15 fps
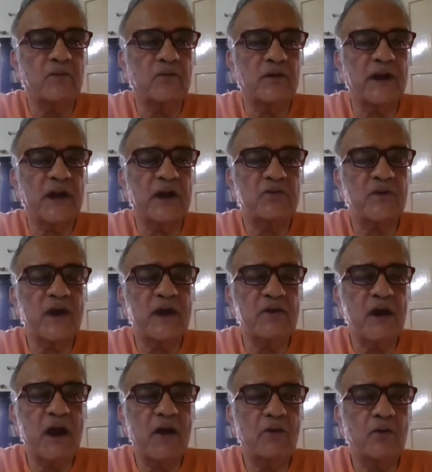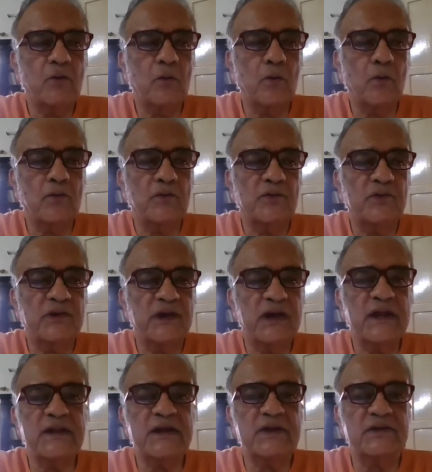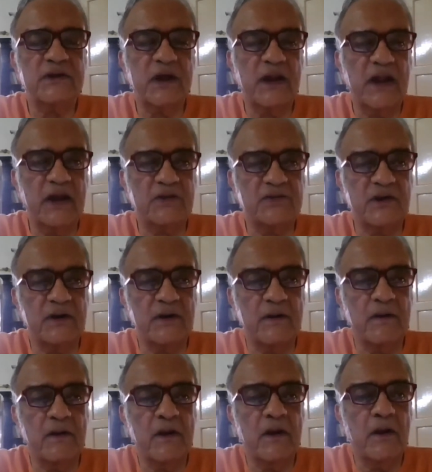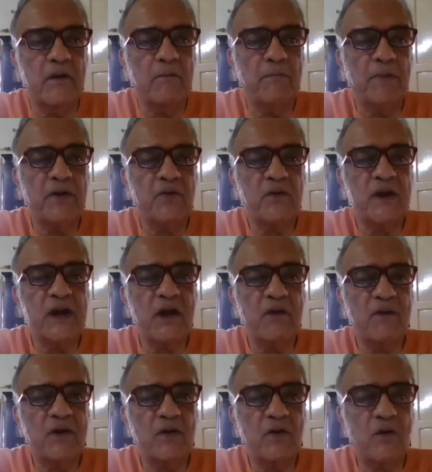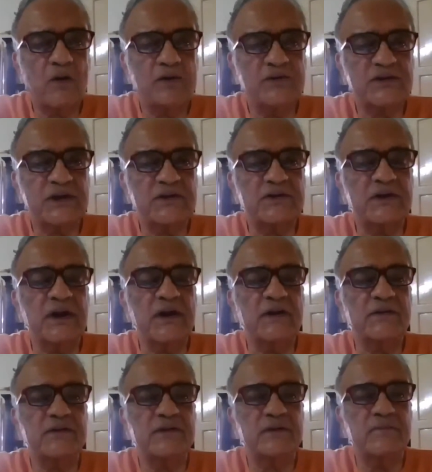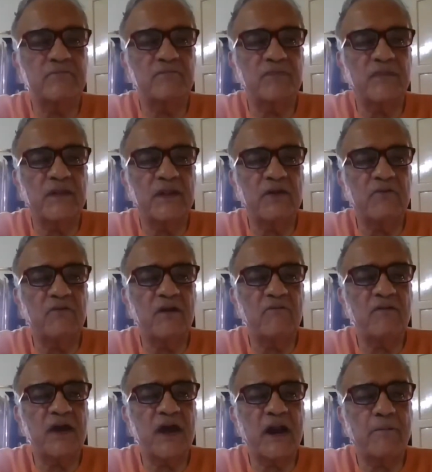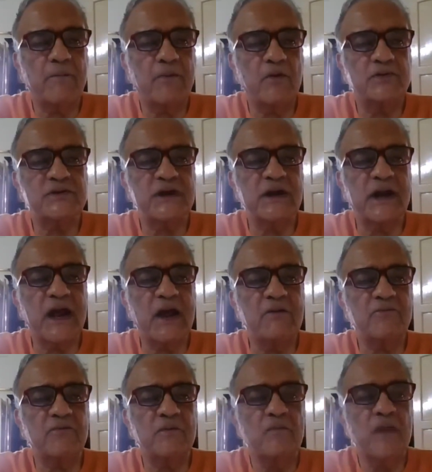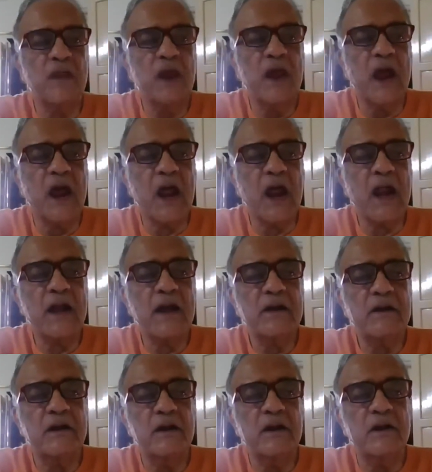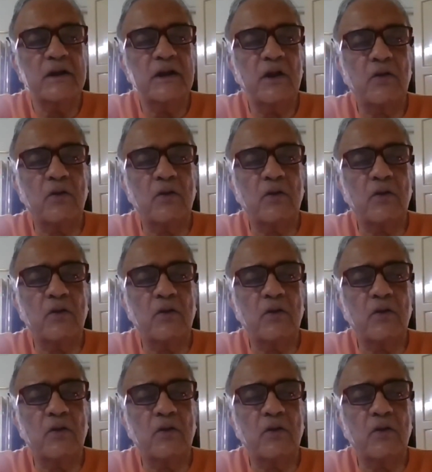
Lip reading: So that's why you have to see this connection between our consciousness, the way we are approaching life, and the